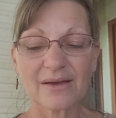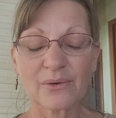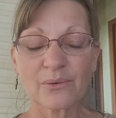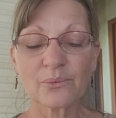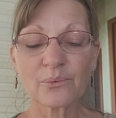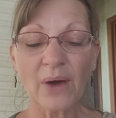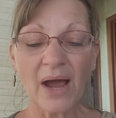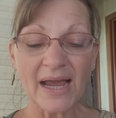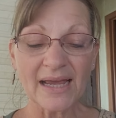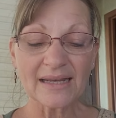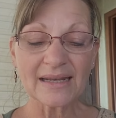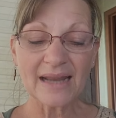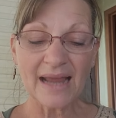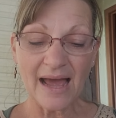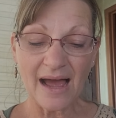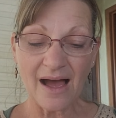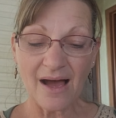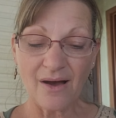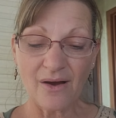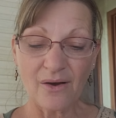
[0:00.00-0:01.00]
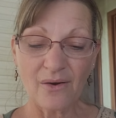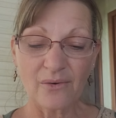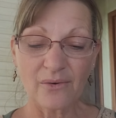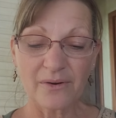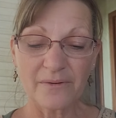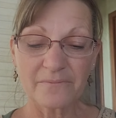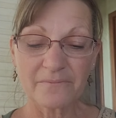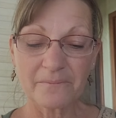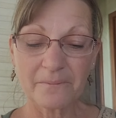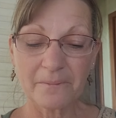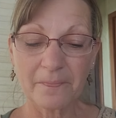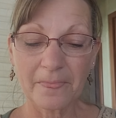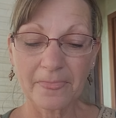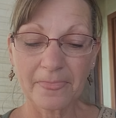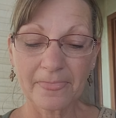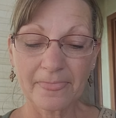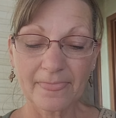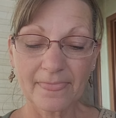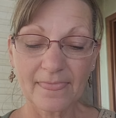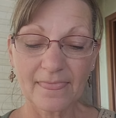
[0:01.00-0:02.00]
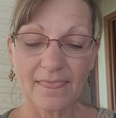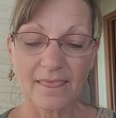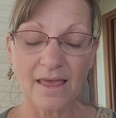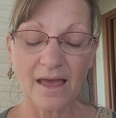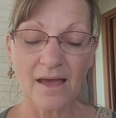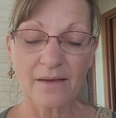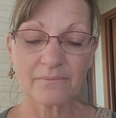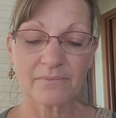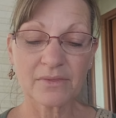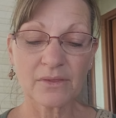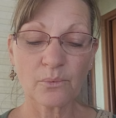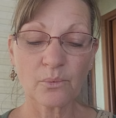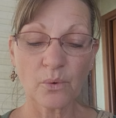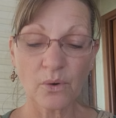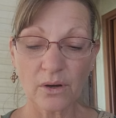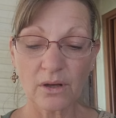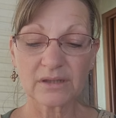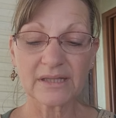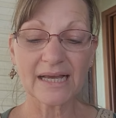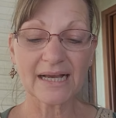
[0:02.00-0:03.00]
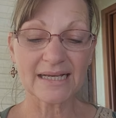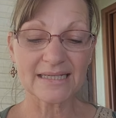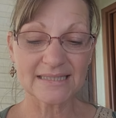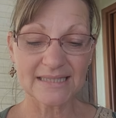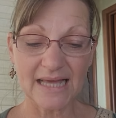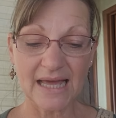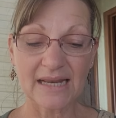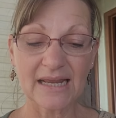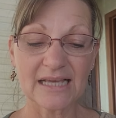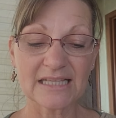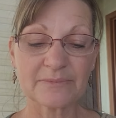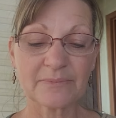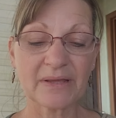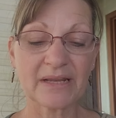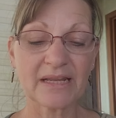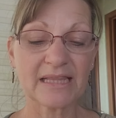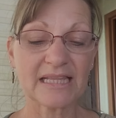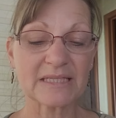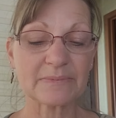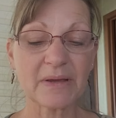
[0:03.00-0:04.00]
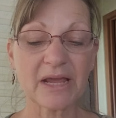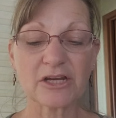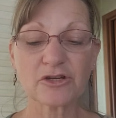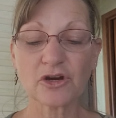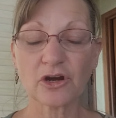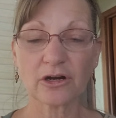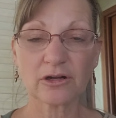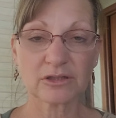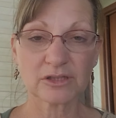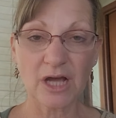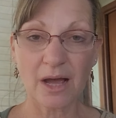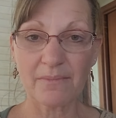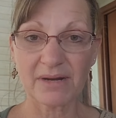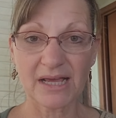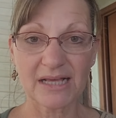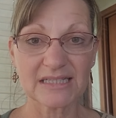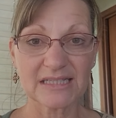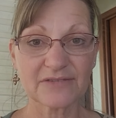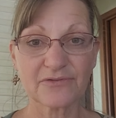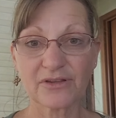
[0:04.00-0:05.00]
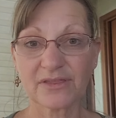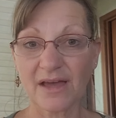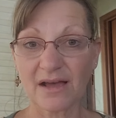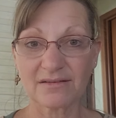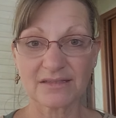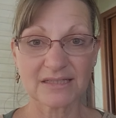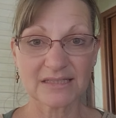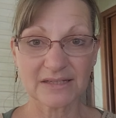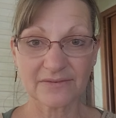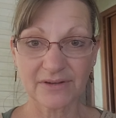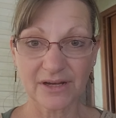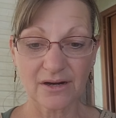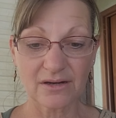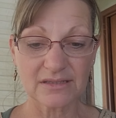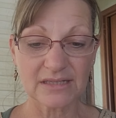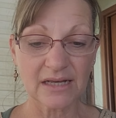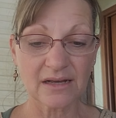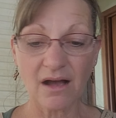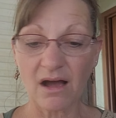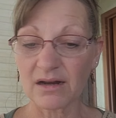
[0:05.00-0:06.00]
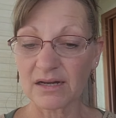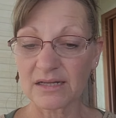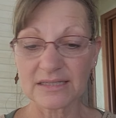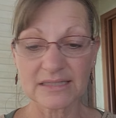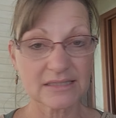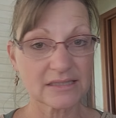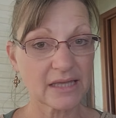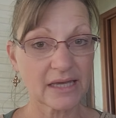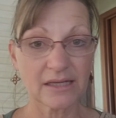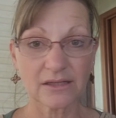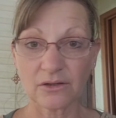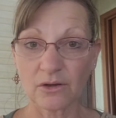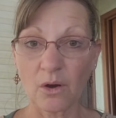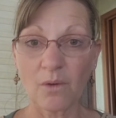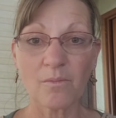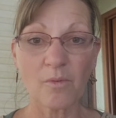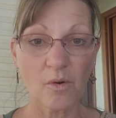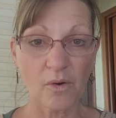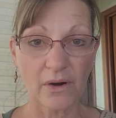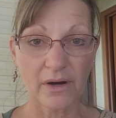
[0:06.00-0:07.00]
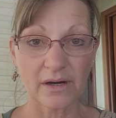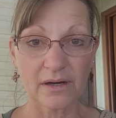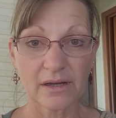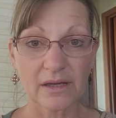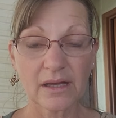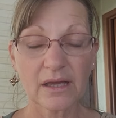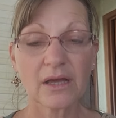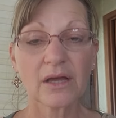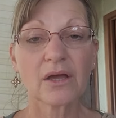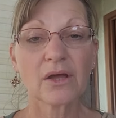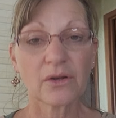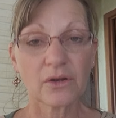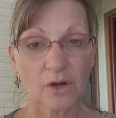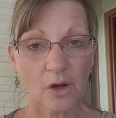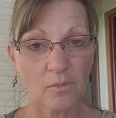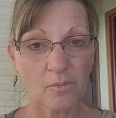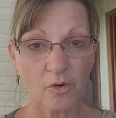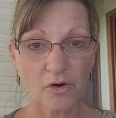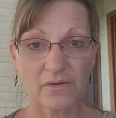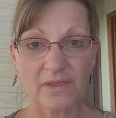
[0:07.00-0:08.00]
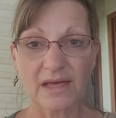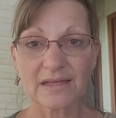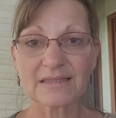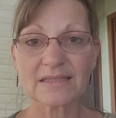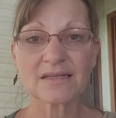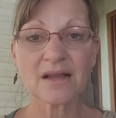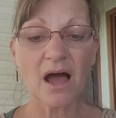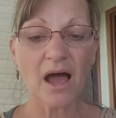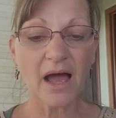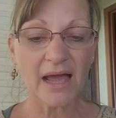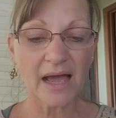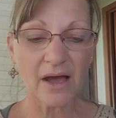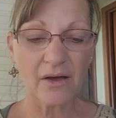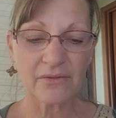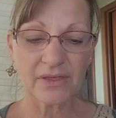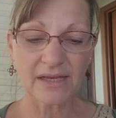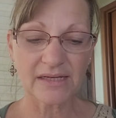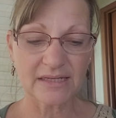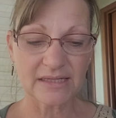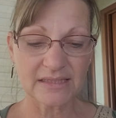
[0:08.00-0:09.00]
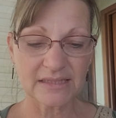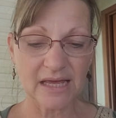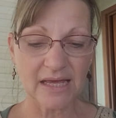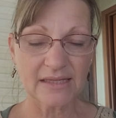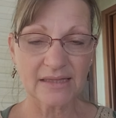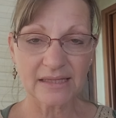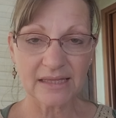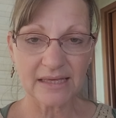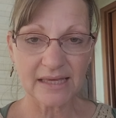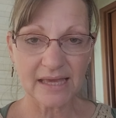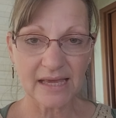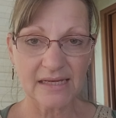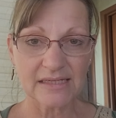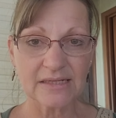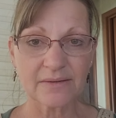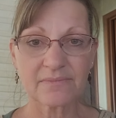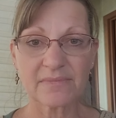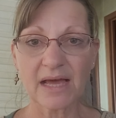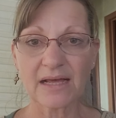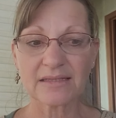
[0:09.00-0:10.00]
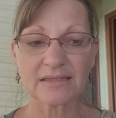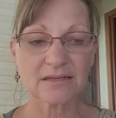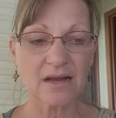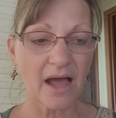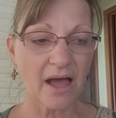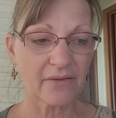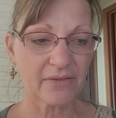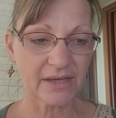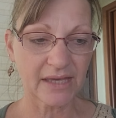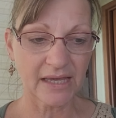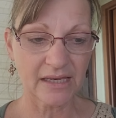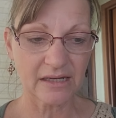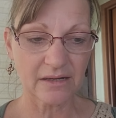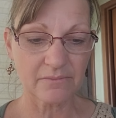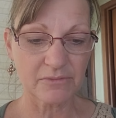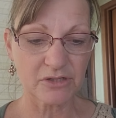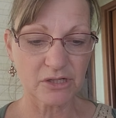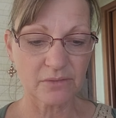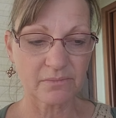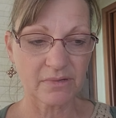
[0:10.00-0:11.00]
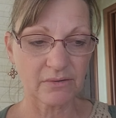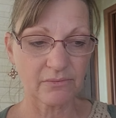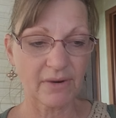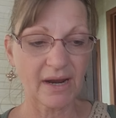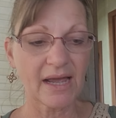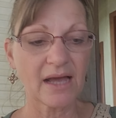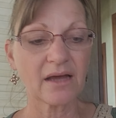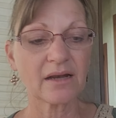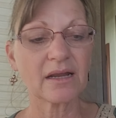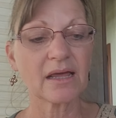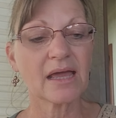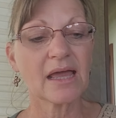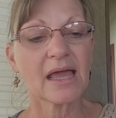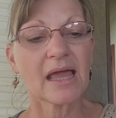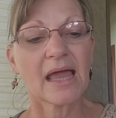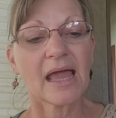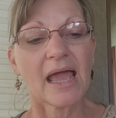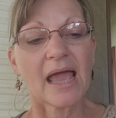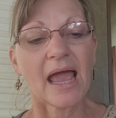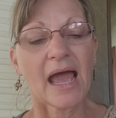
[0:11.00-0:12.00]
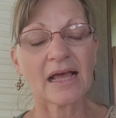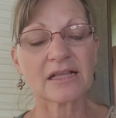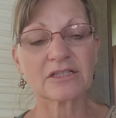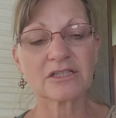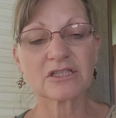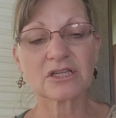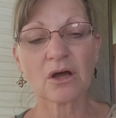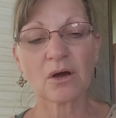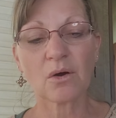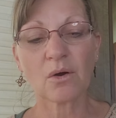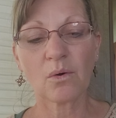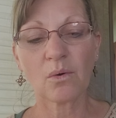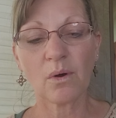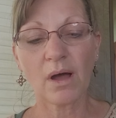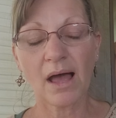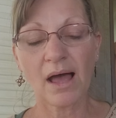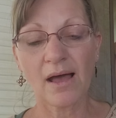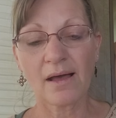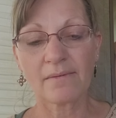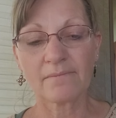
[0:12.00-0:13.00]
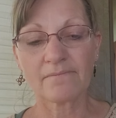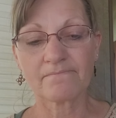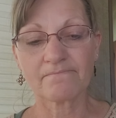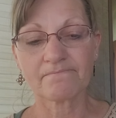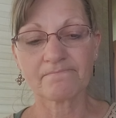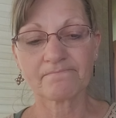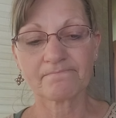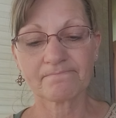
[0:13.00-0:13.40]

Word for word: right now, um, the world, like I said, has been in this patriarchal dominance for thousands of years, and God is like, no more, no more. That's not how they designed the kingdom. That's not how the kingdom should be ran. And so, um,